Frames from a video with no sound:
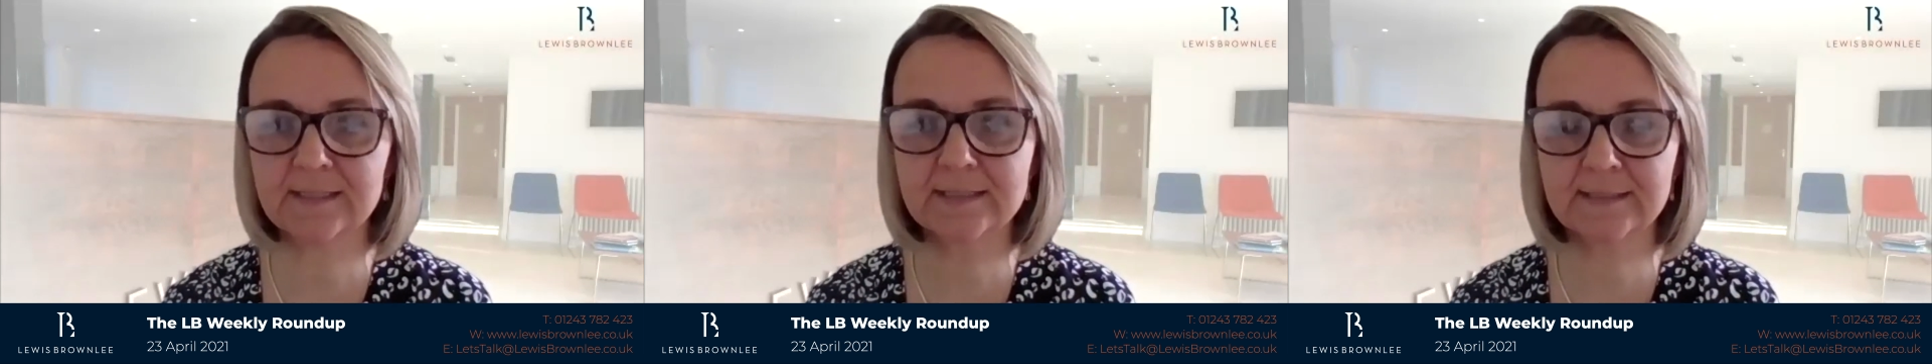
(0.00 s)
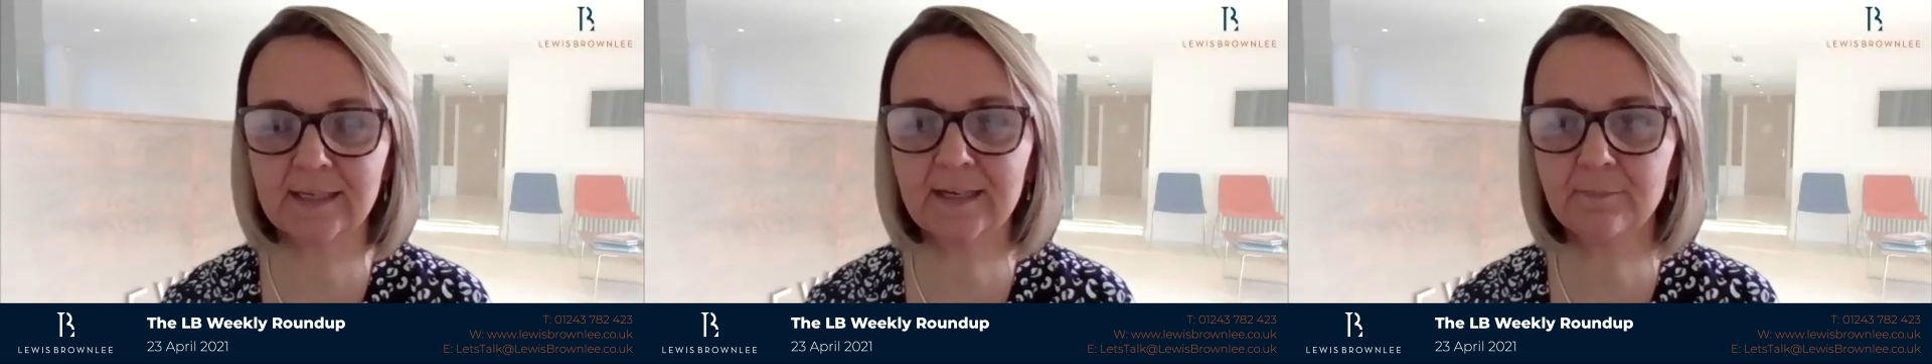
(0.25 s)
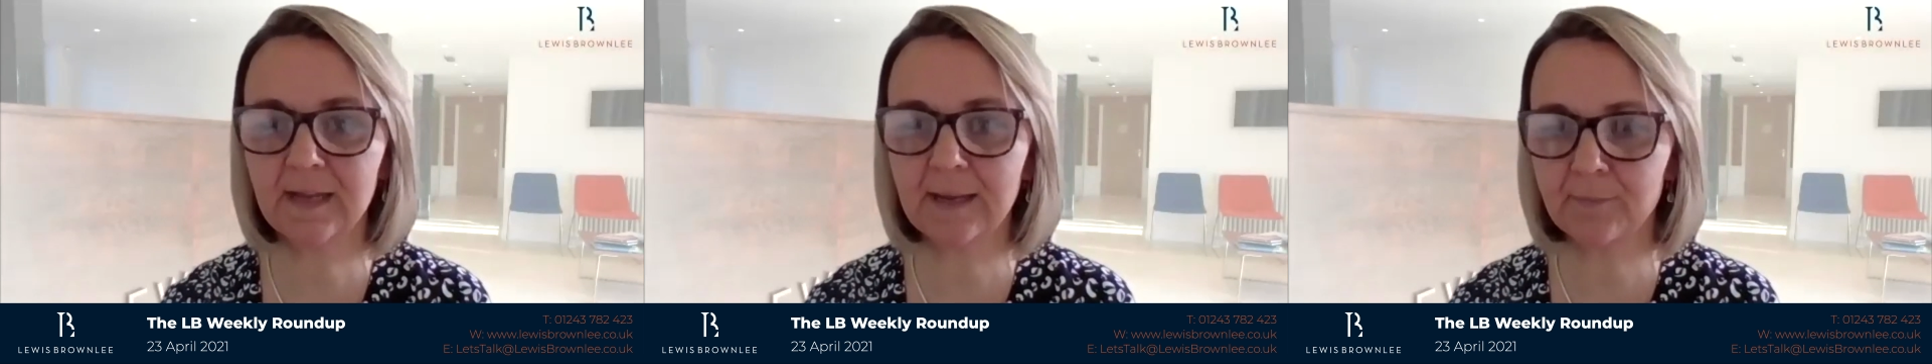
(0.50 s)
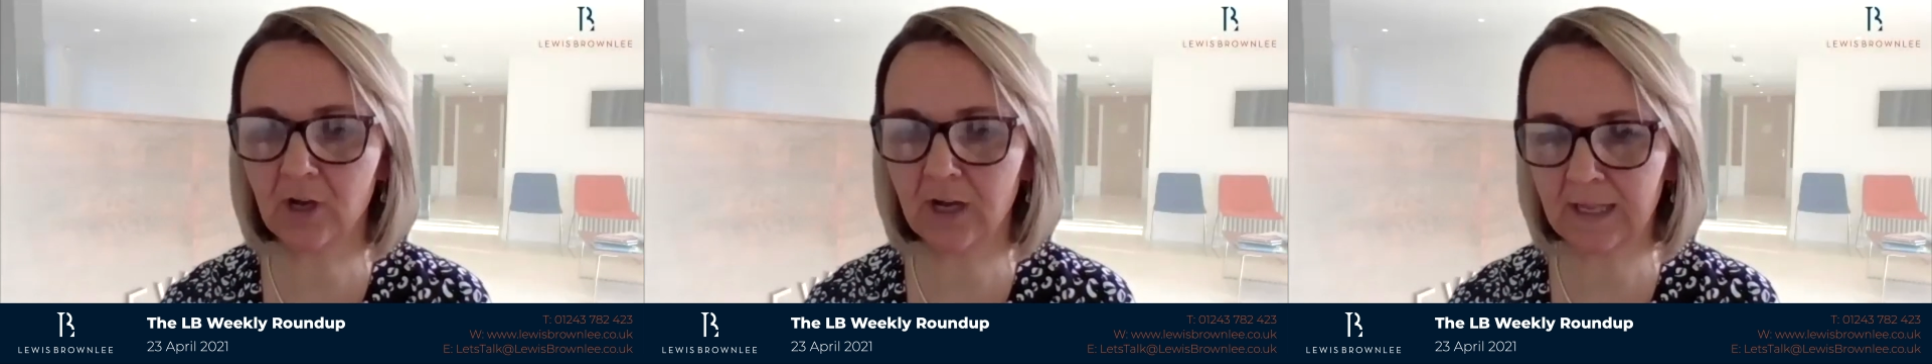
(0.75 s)
it's telling me
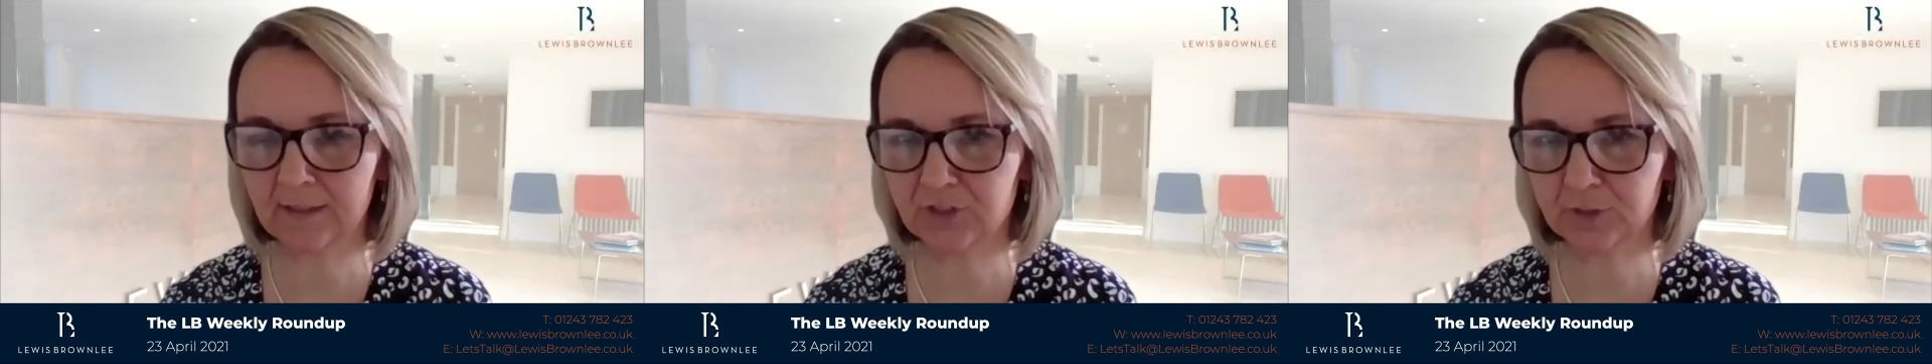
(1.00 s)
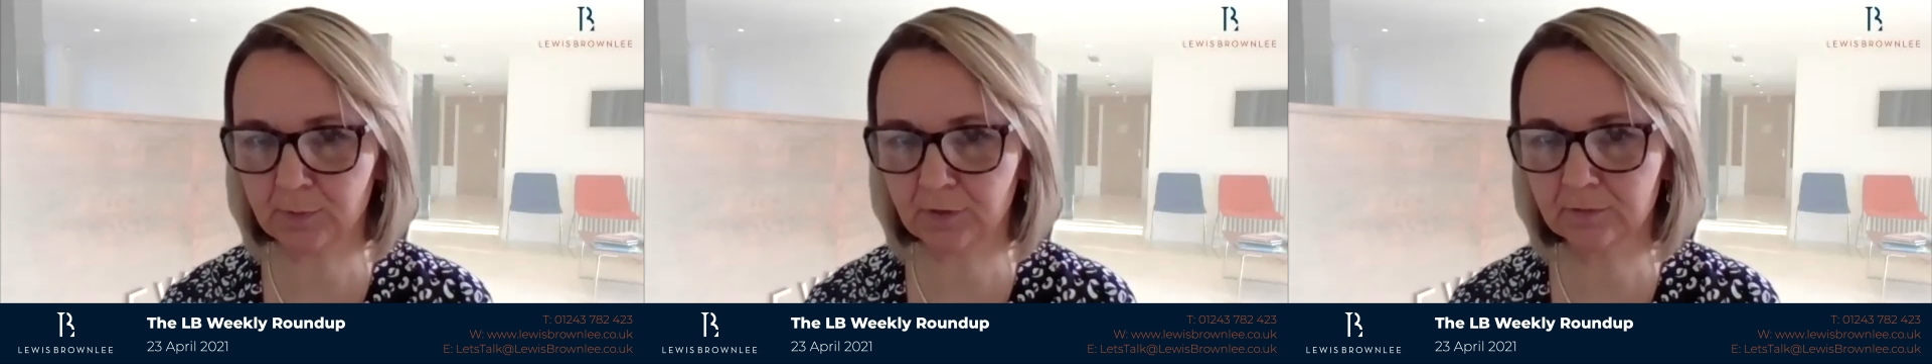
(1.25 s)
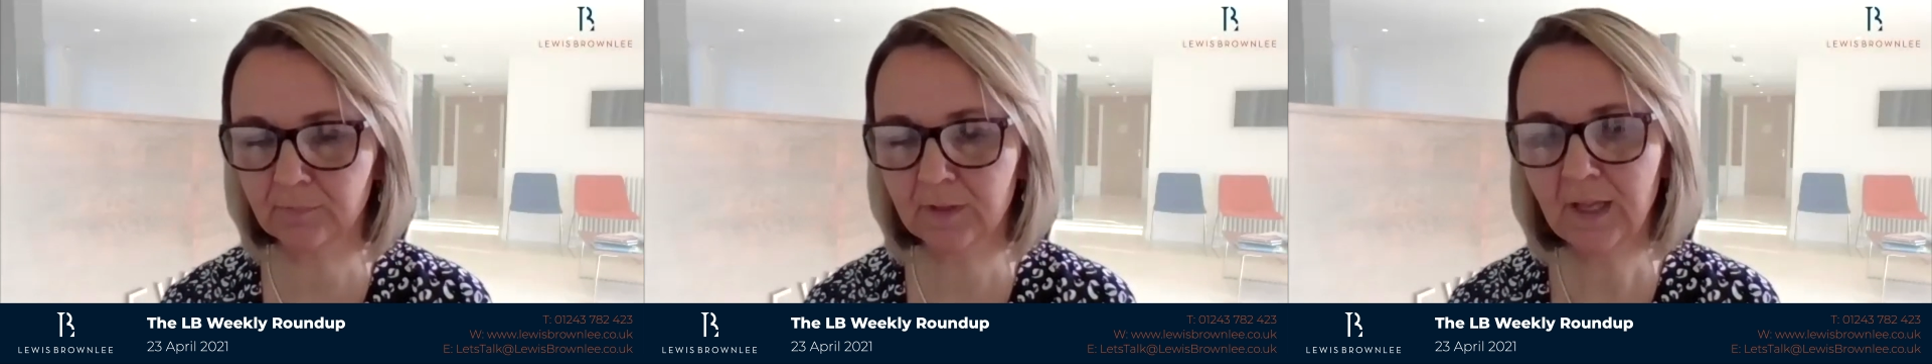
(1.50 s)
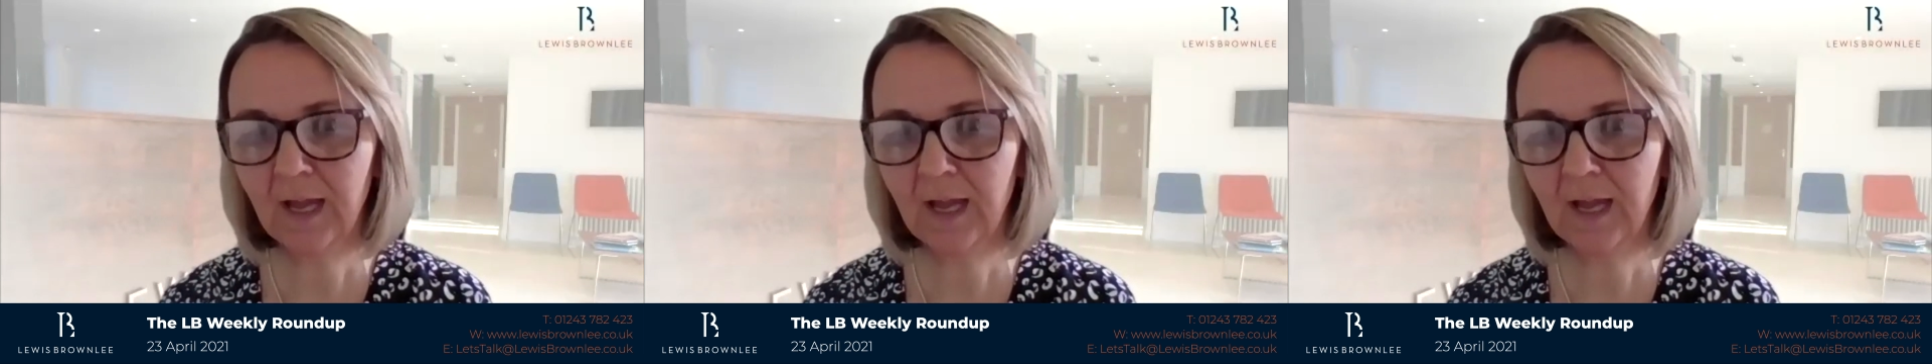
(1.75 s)
I'm not eligible.